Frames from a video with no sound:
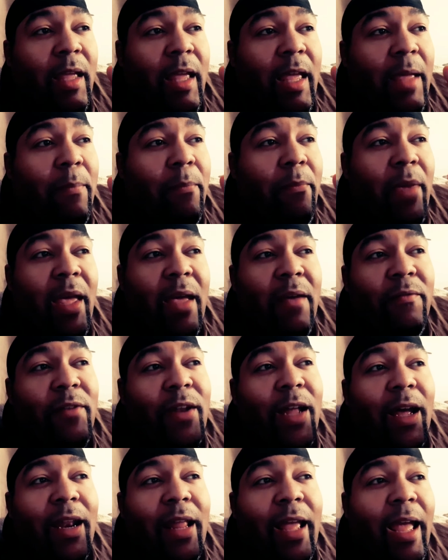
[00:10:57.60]
it may have
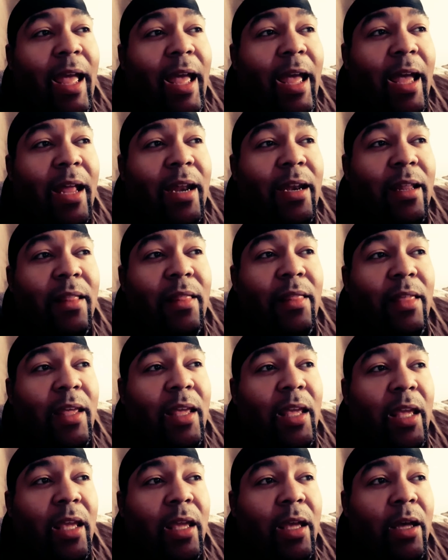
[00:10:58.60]
not had
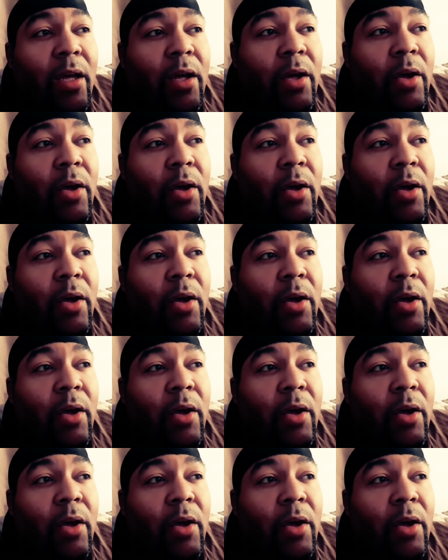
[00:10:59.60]
the